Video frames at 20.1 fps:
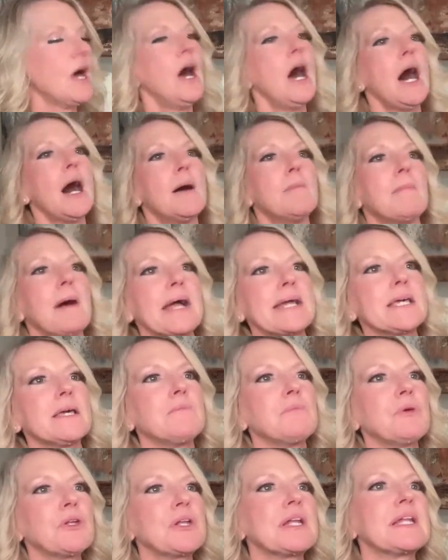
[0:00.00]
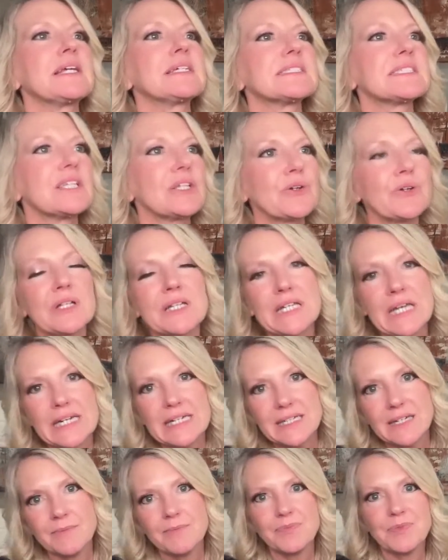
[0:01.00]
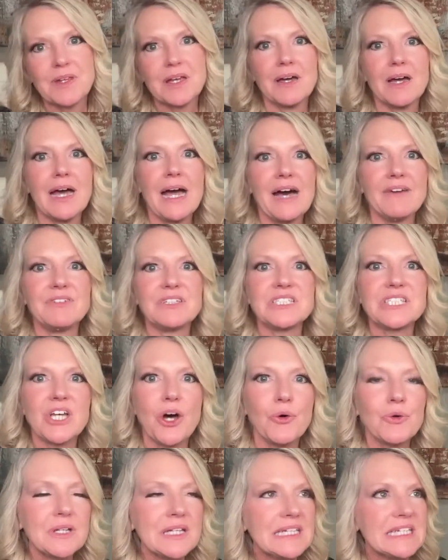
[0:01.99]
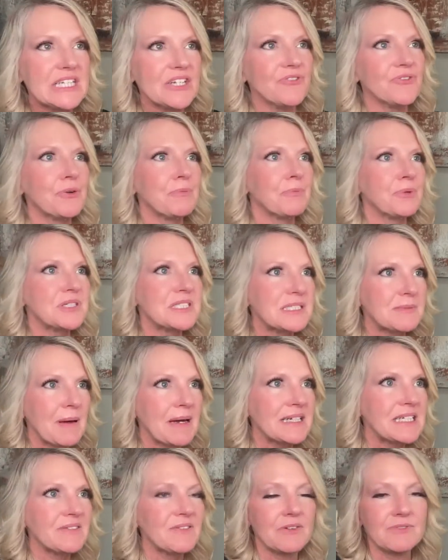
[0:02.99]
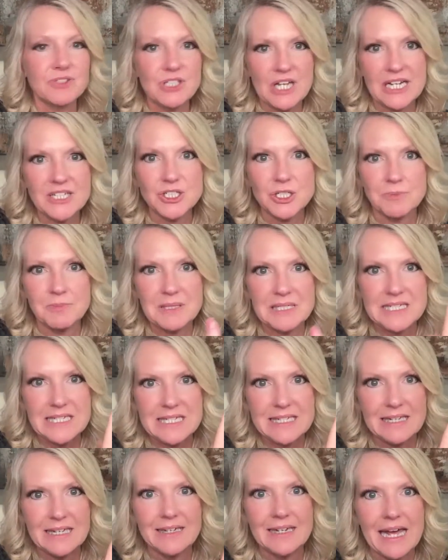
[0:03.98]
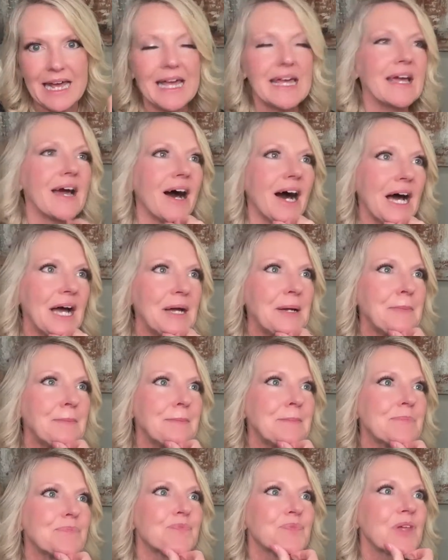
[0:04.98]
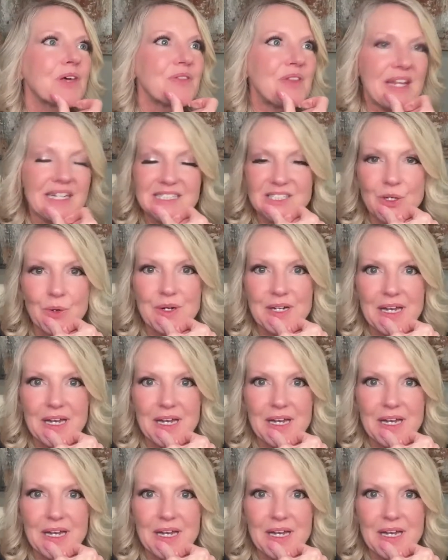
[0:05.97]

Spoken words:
My community is literally going to have a totally different perspective of ChatGPT and AI that is going